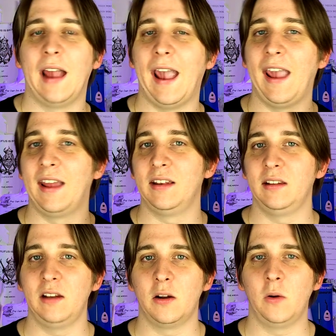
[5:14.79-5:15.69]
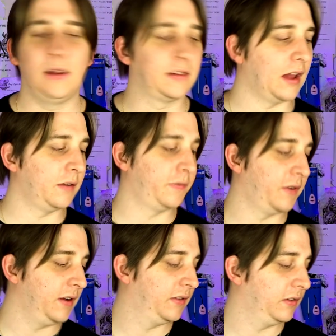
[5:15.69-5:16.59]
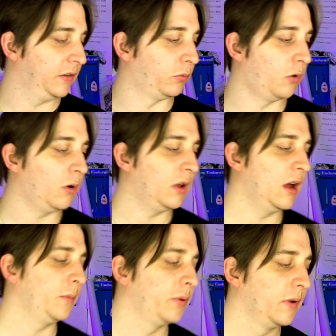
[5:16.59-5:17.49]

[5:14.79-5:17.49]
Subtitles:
And, you know, it's kind of fun to just roll up